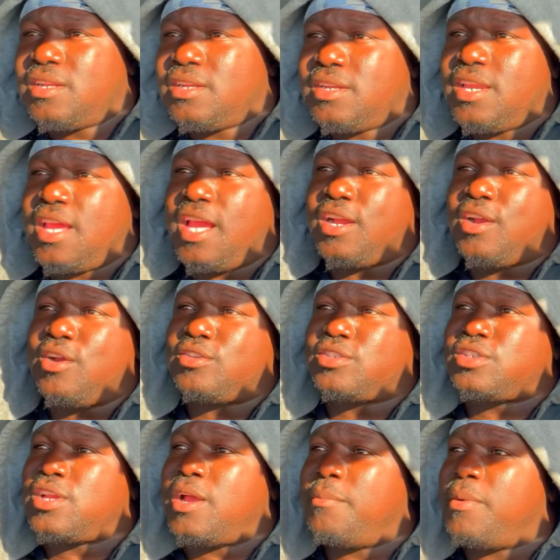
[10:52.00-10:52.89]
There
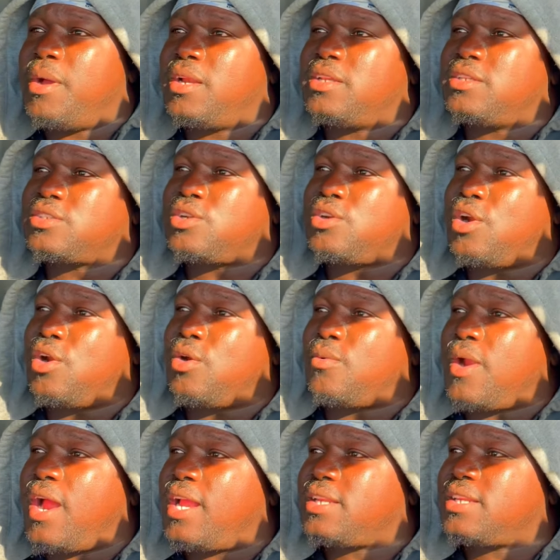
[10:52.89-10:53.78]
goes somebody's girl
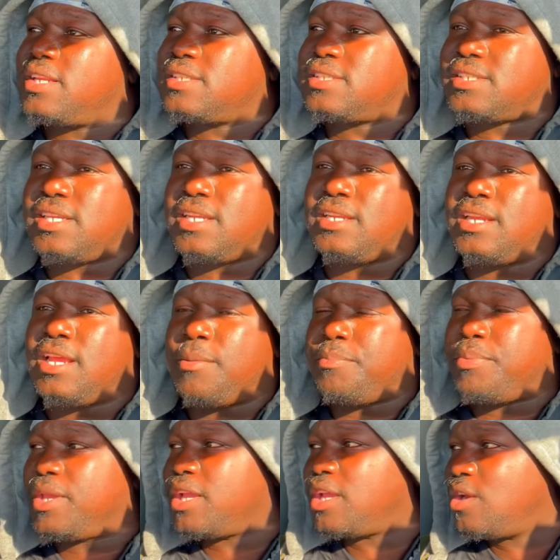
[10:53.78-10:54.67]
right there sitting there
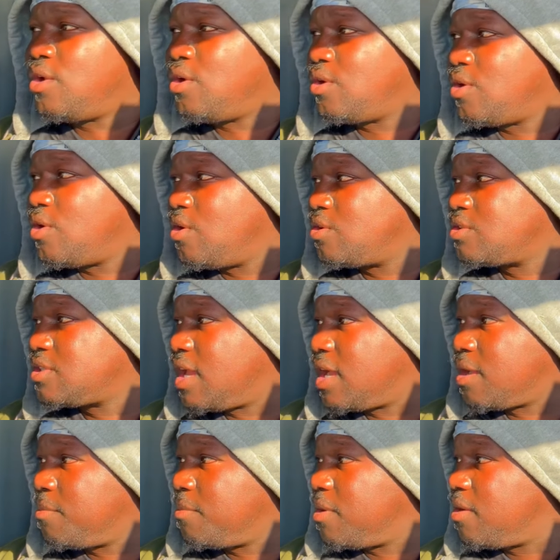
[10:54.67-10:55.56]
picking her nose
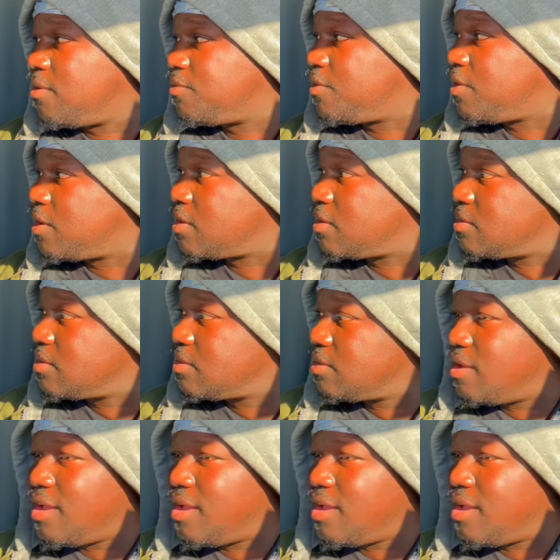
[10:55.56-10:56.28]
like a motherfucker.